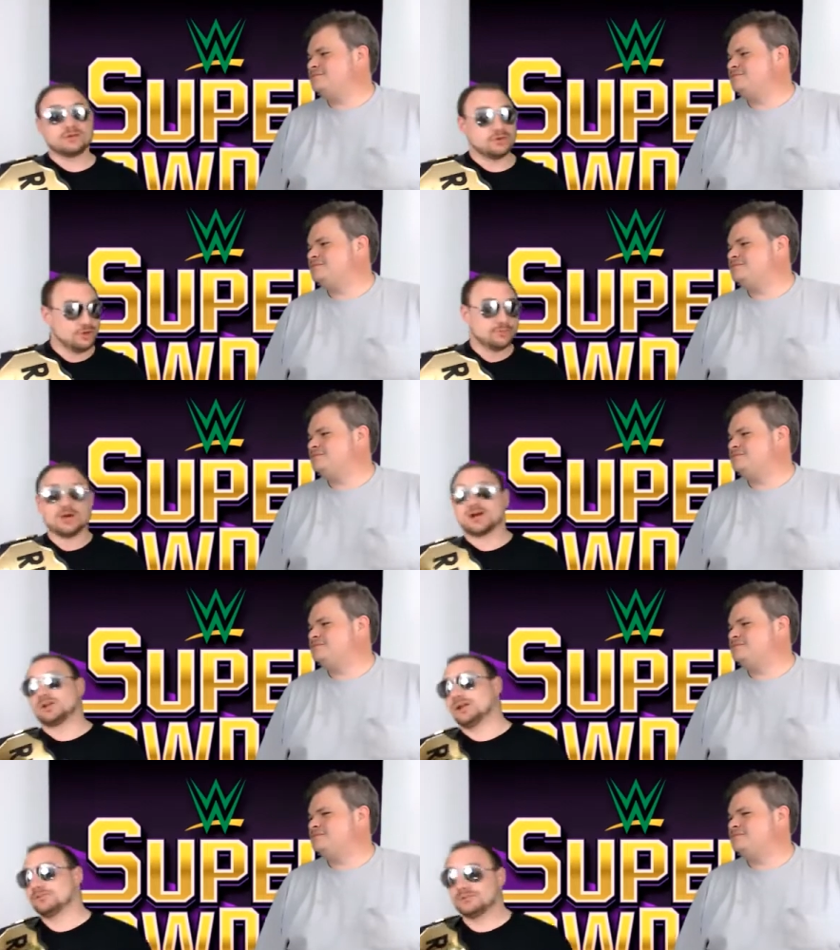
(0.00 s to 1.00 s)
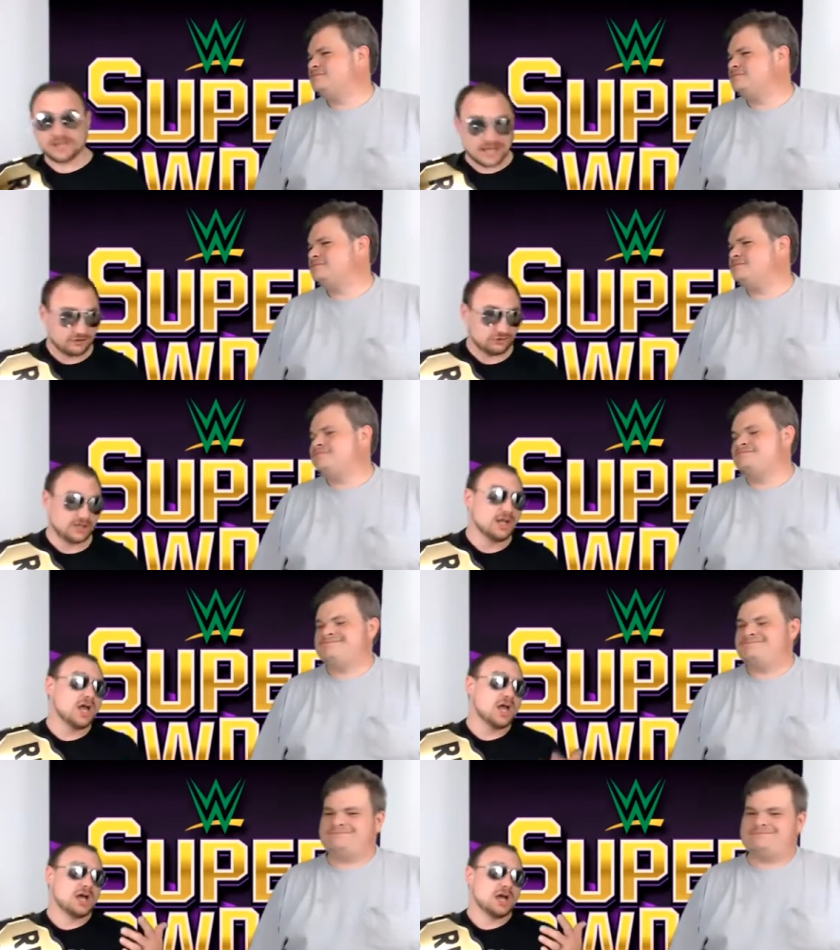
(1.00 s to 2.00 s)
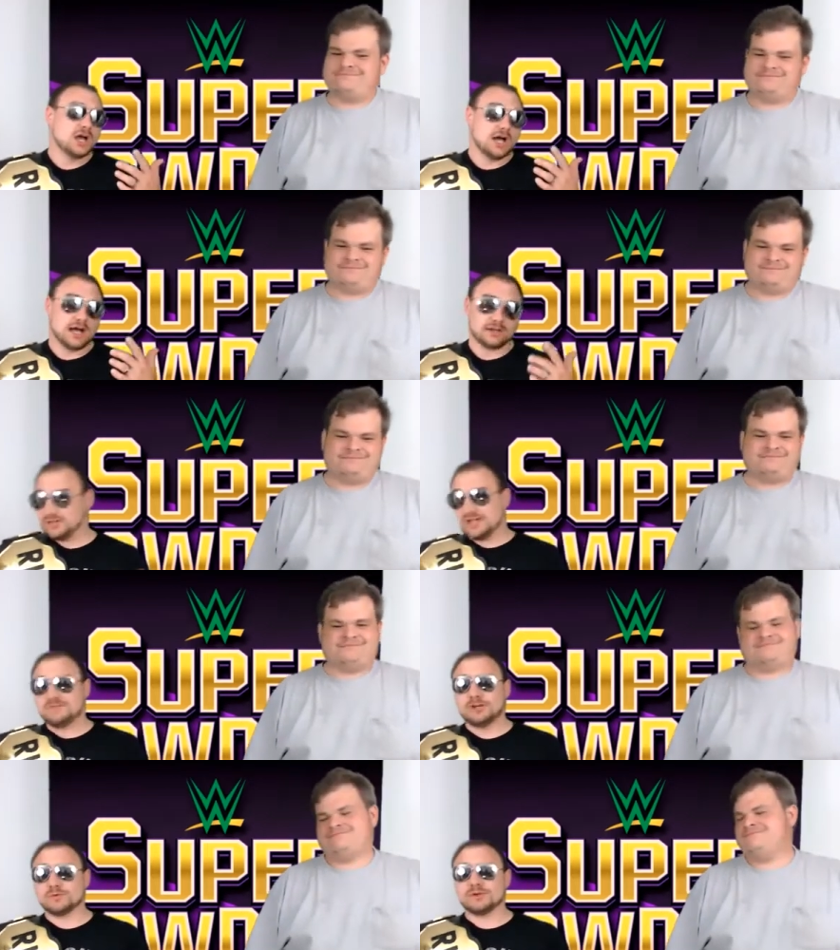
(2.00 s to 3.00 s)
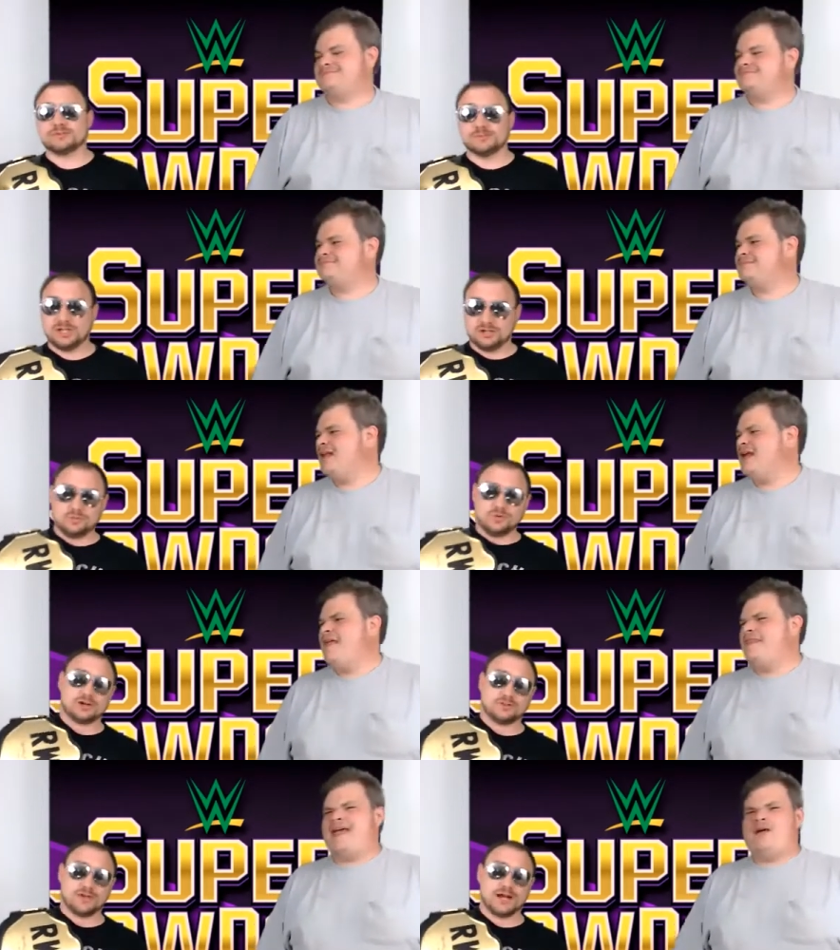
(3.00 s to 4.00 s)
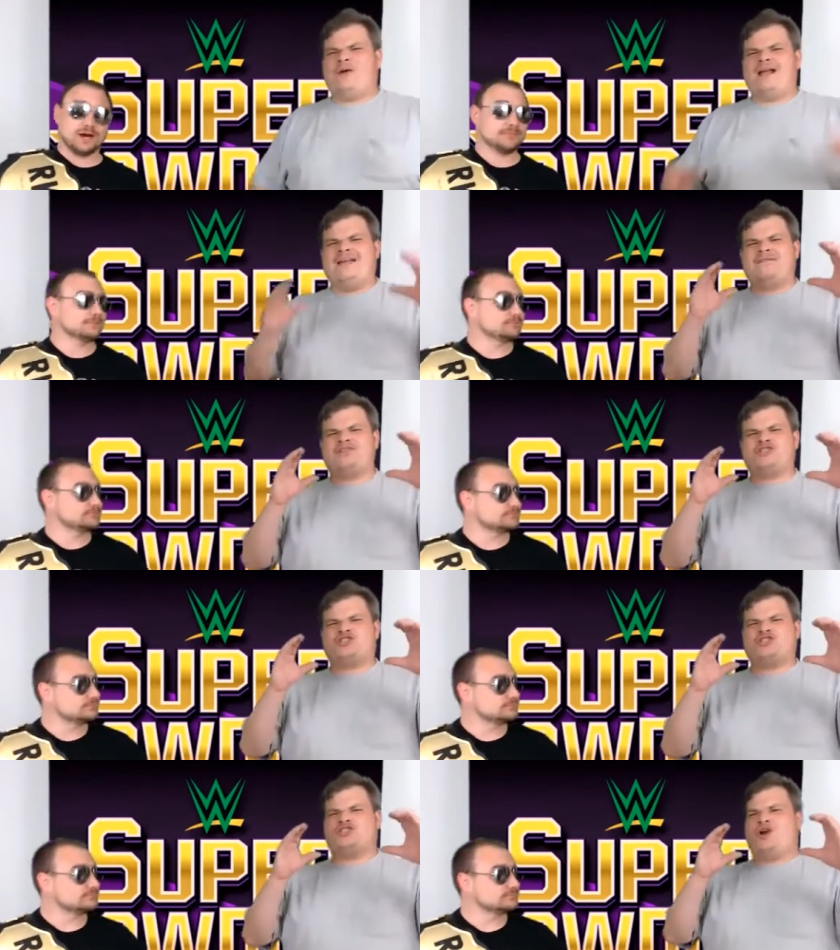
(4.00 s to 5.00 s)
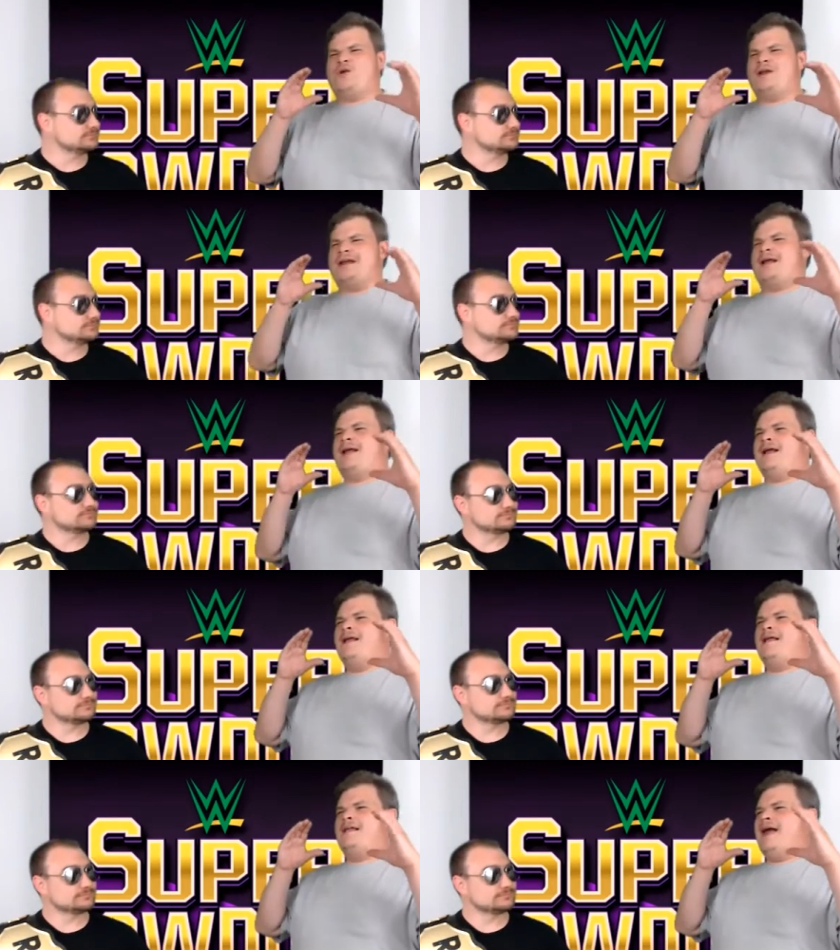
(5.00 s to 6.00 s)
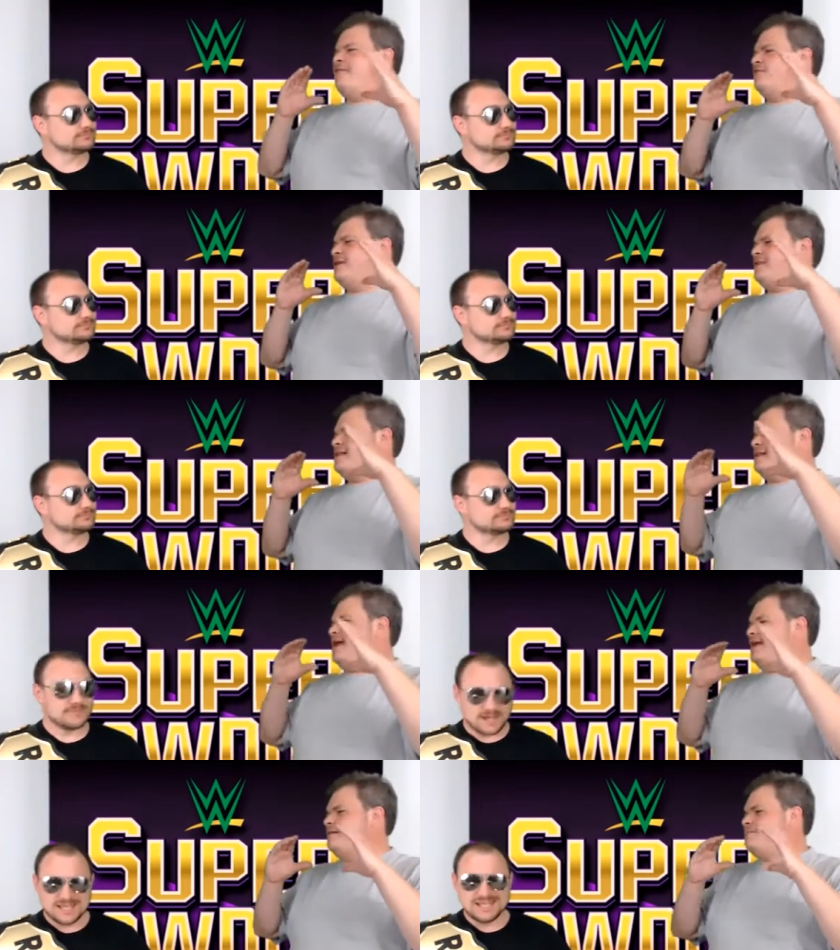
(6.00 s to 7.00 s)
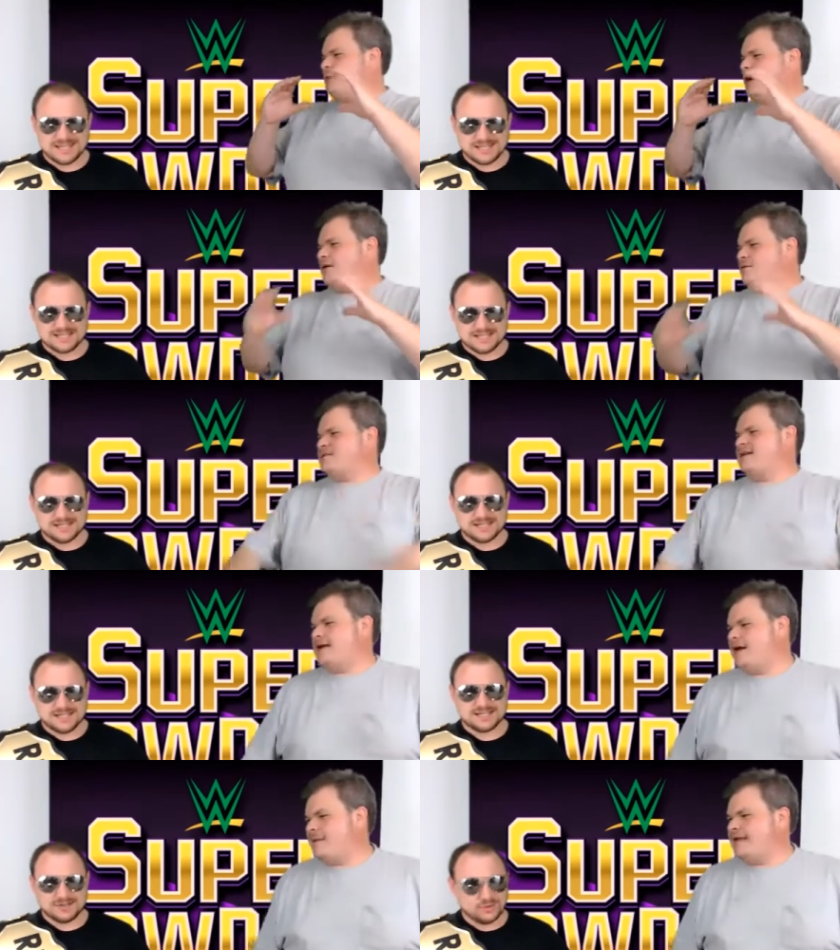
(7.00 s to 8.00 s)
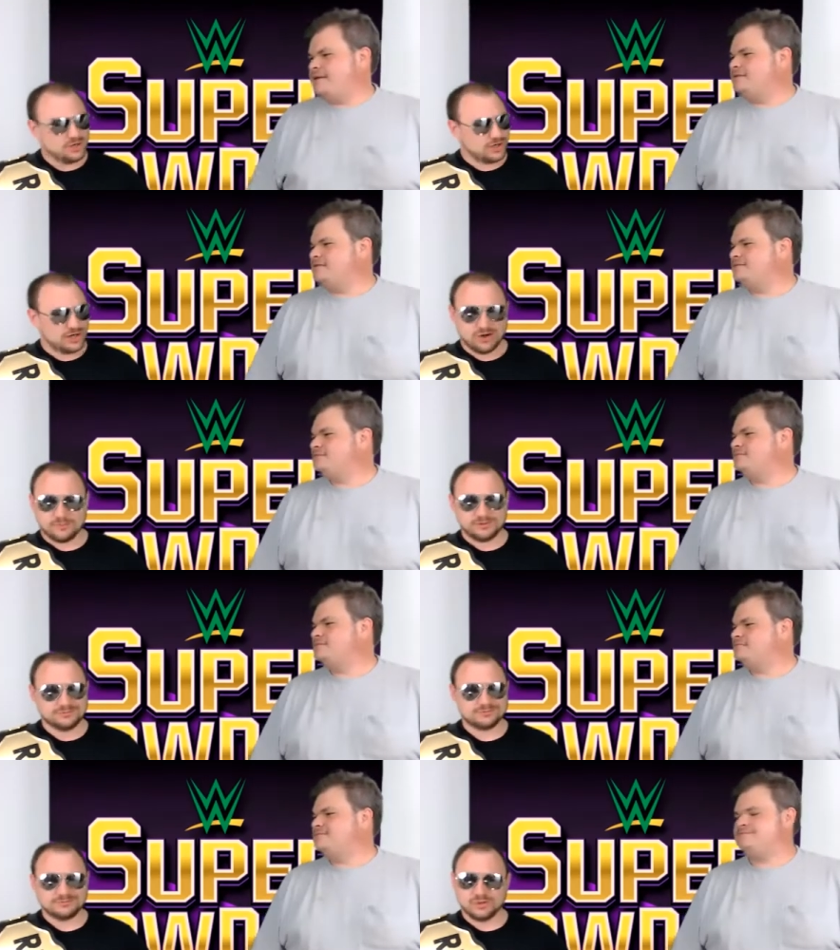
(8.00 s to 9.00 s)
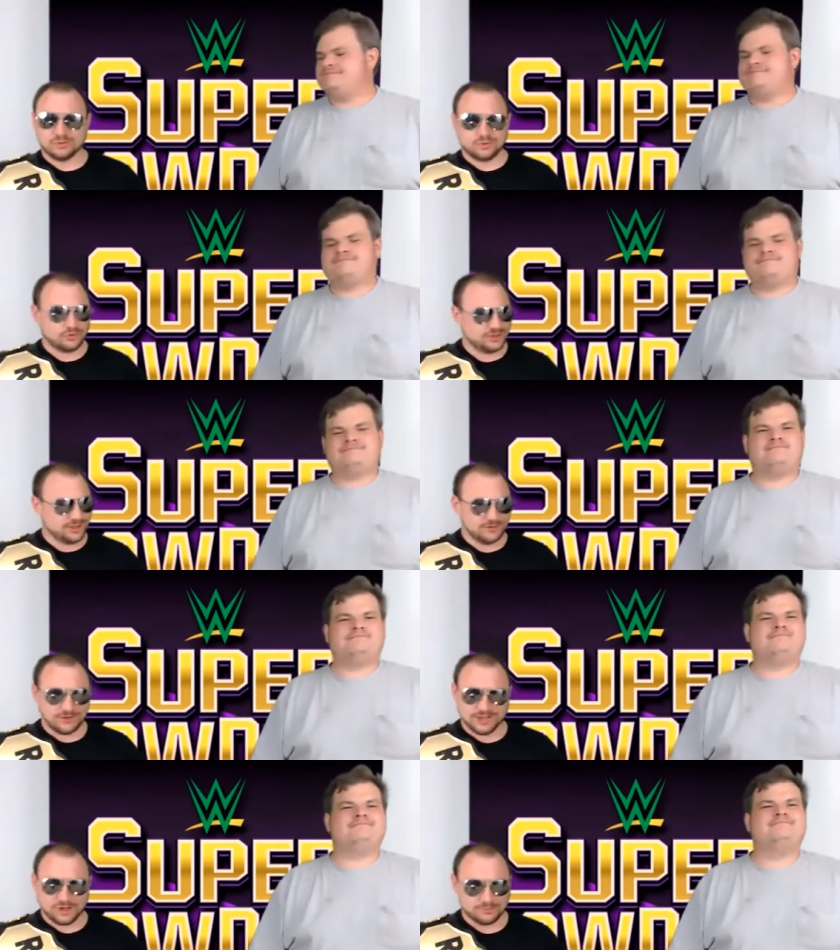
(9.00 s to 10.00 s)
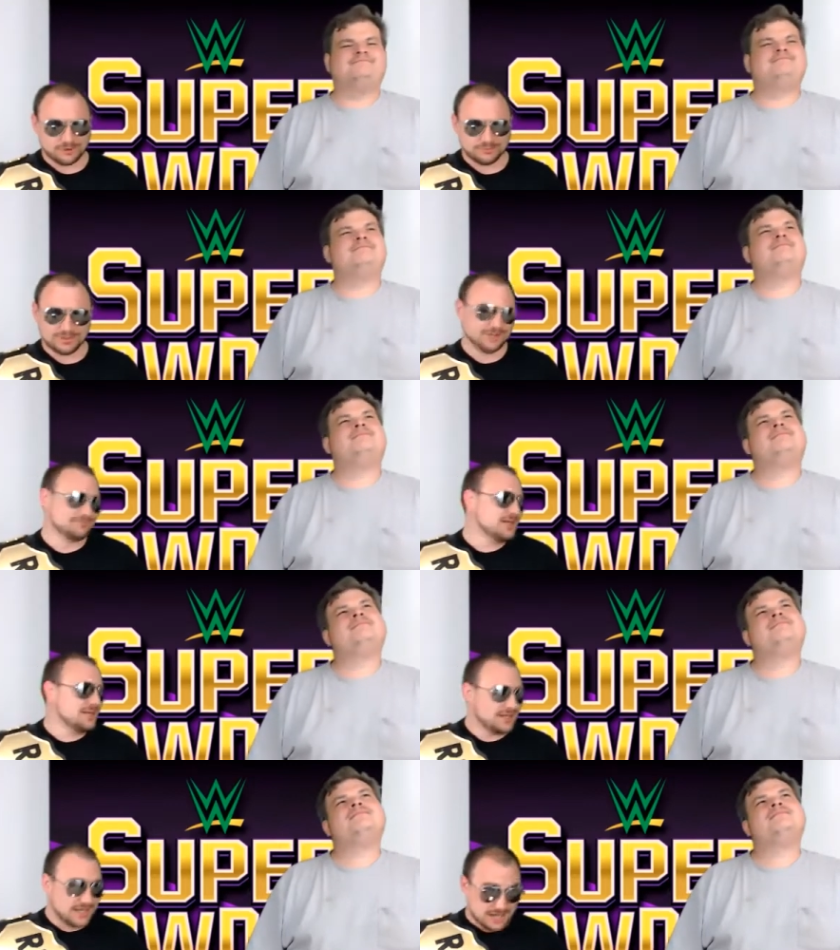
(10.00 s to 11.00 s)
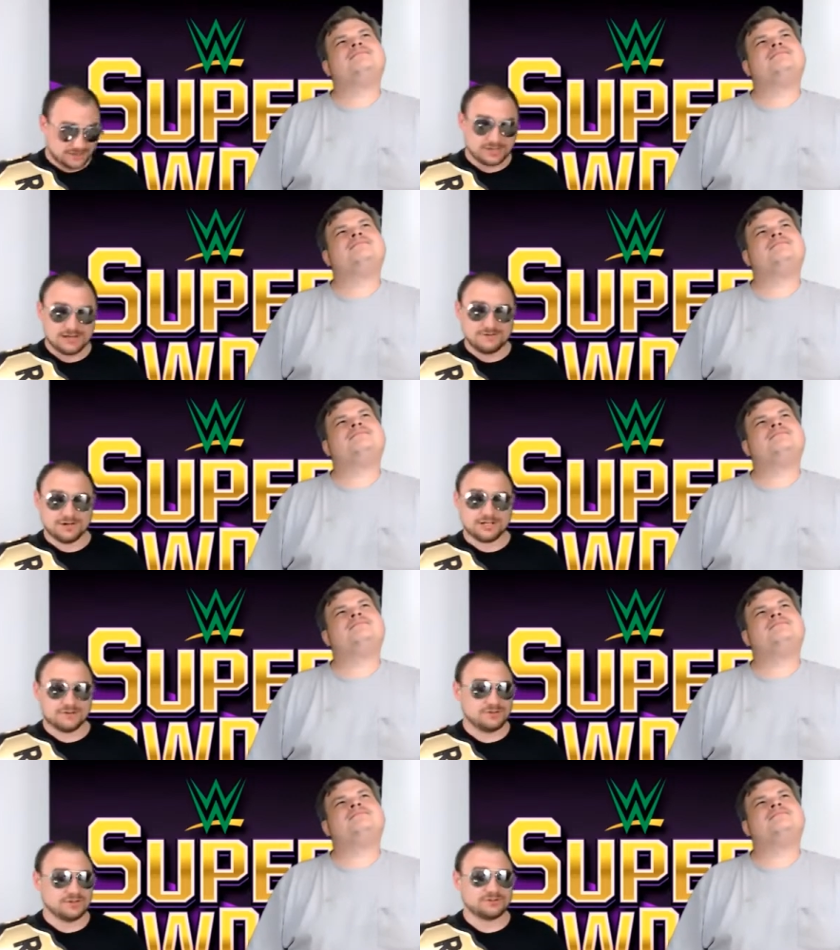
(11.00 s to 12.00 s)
Speaker 1: No Brock Lesnar cash in. Uh, Xavier with some heel work They are even shooting
Speaker 2: everything like
Speaker 1: Brock was going to come in. We were hoping. We were really, really hoping. But uh, Xavier gives the